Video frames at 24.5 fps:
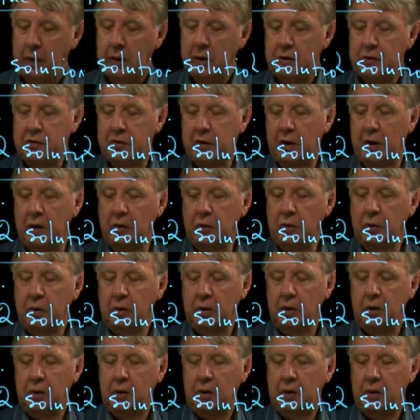So
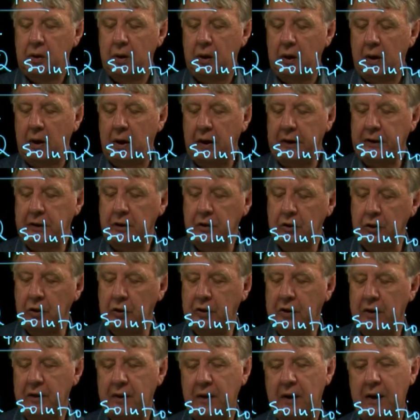I can look
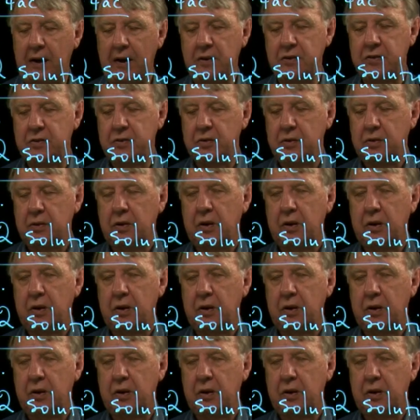at that.